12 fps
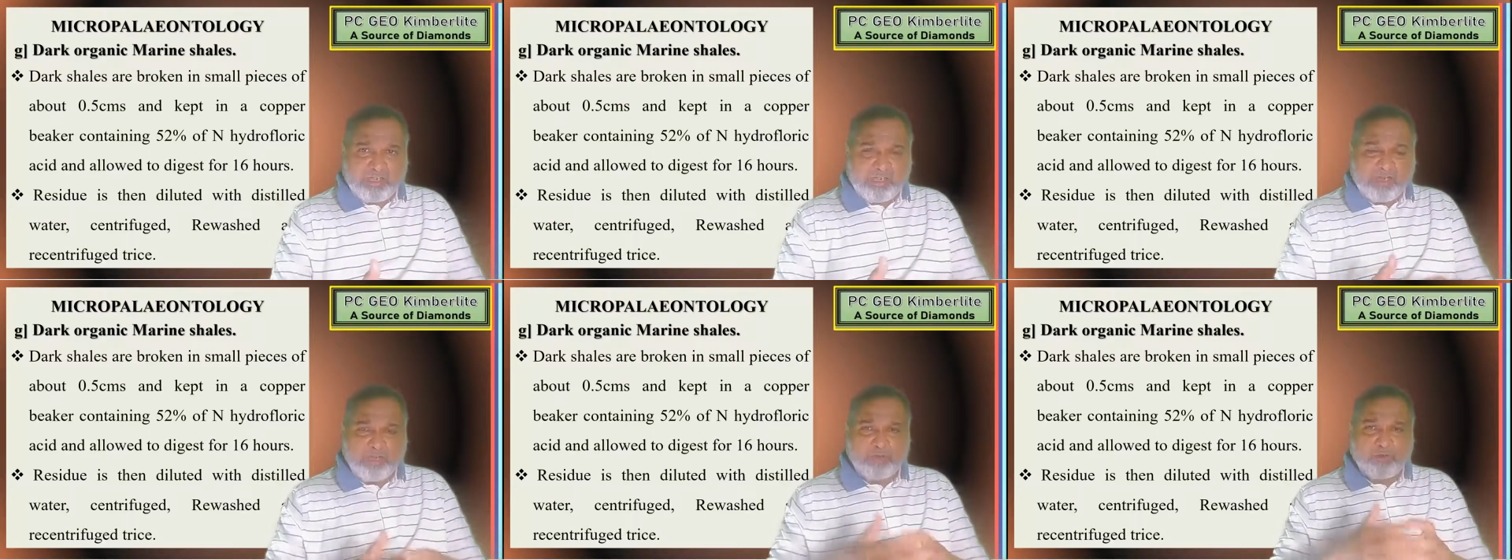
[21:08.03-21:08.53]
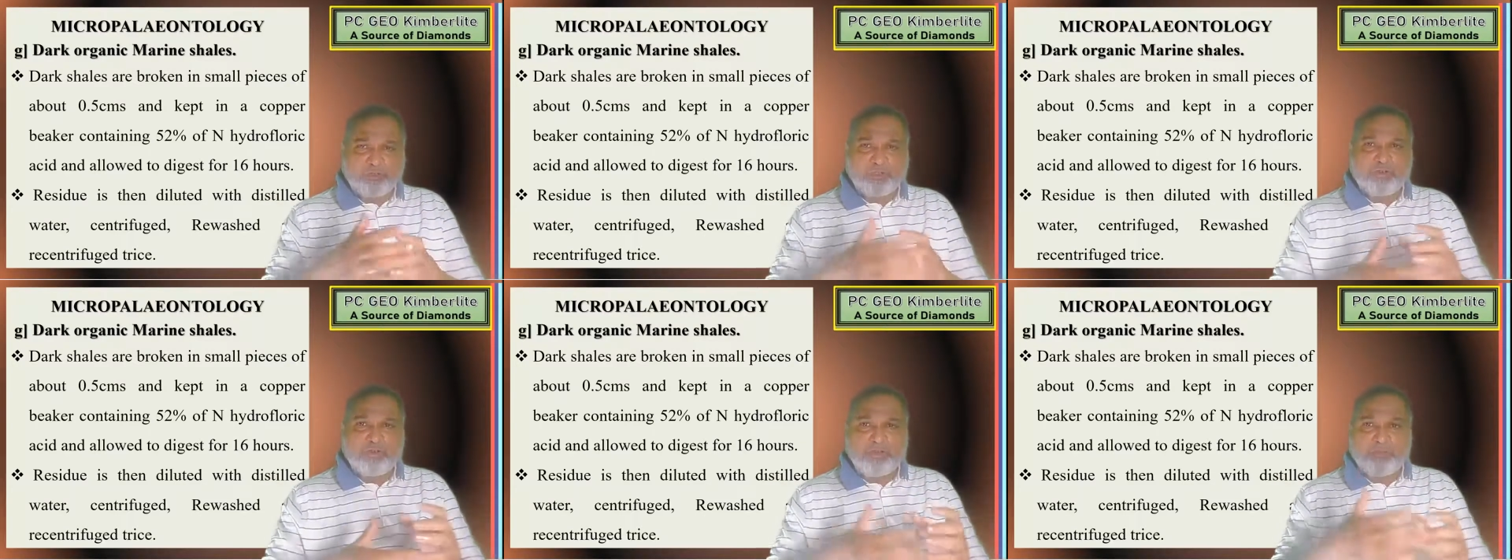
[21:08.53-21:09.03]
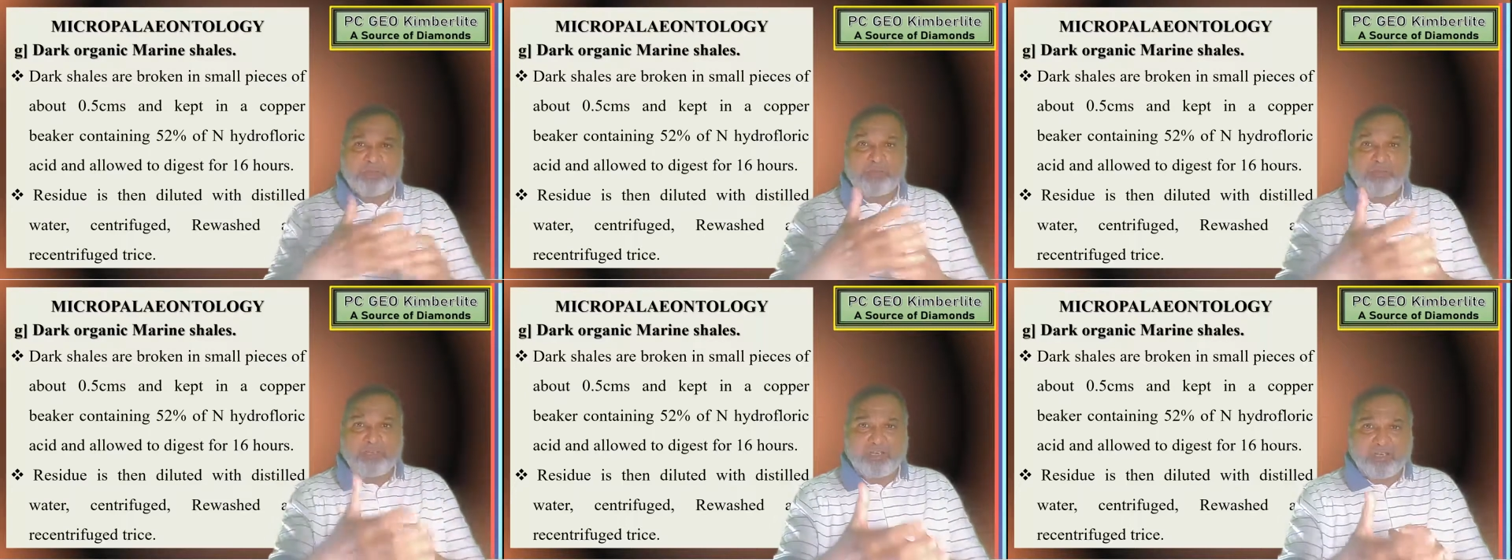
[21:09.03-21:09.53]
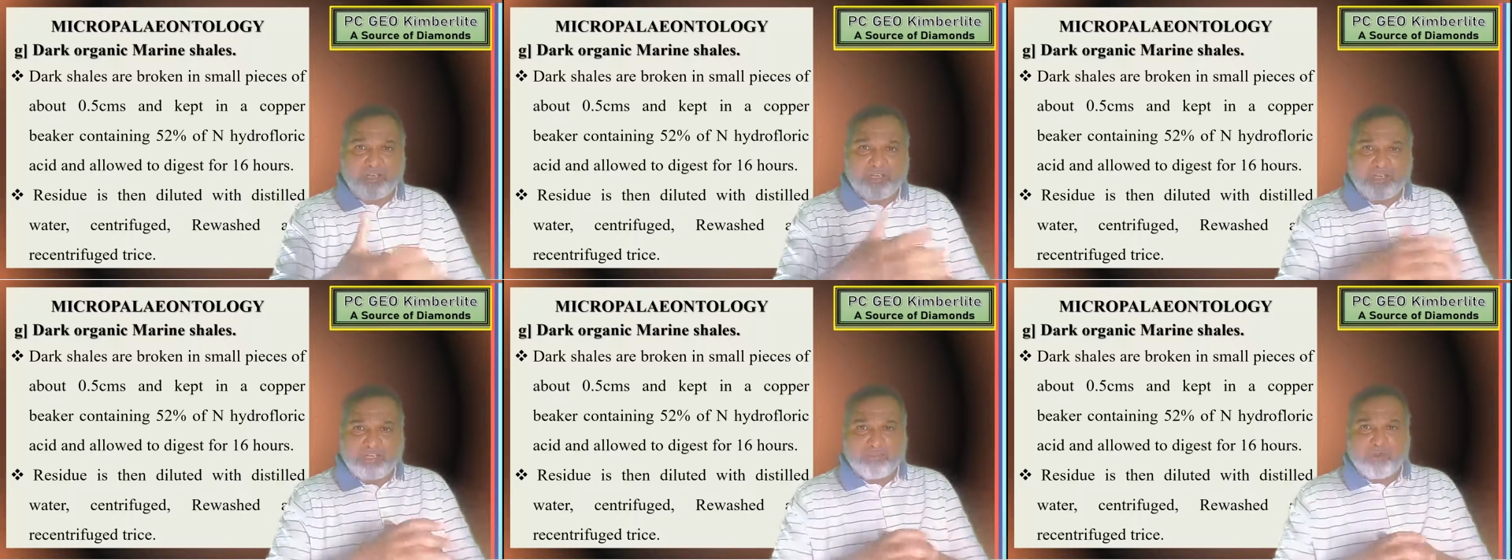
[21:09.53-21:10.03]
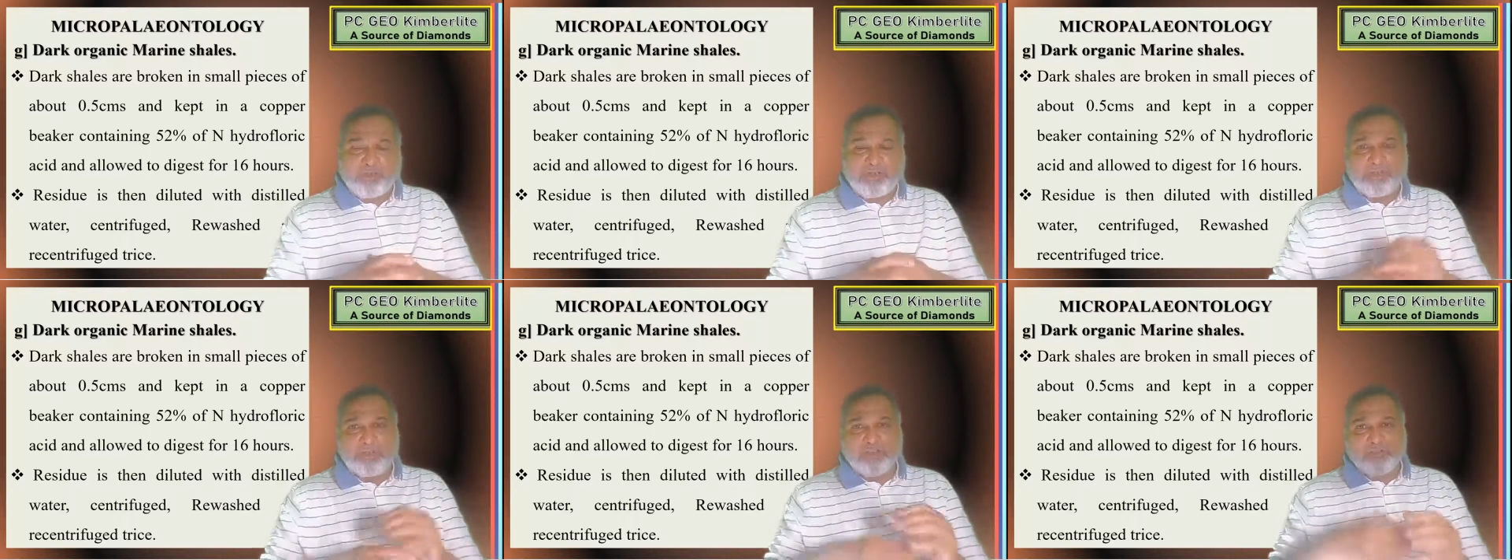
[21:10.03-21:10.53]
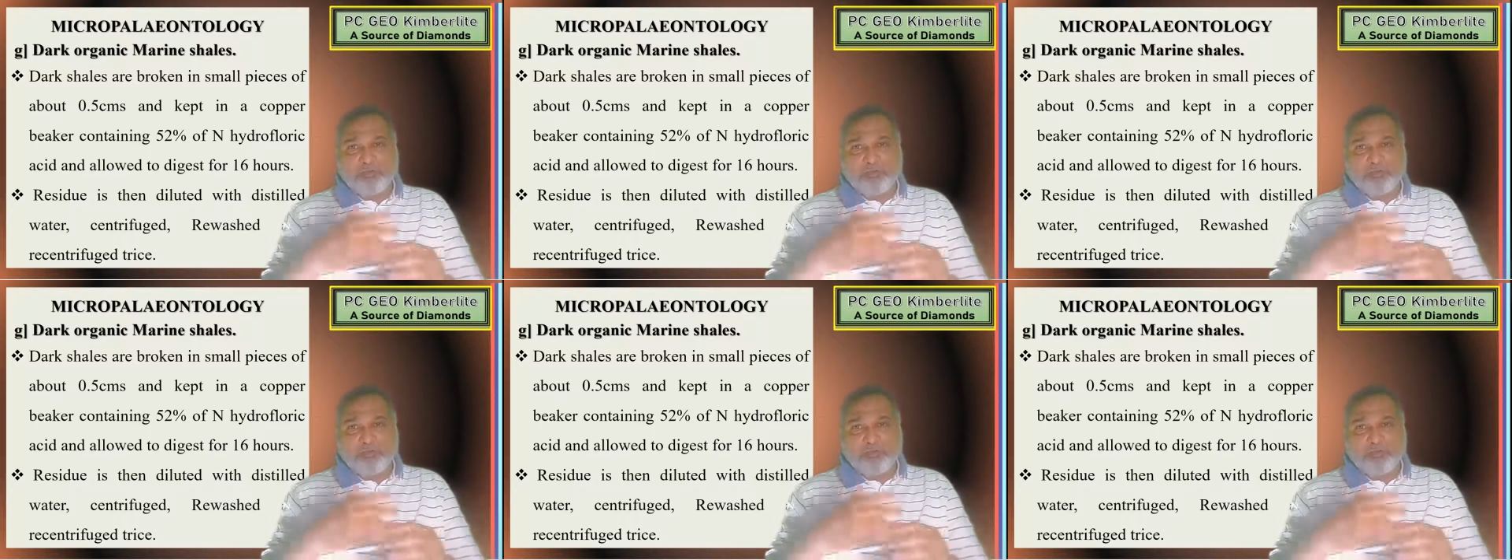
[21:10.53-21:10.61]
night or it should not become early in the morning.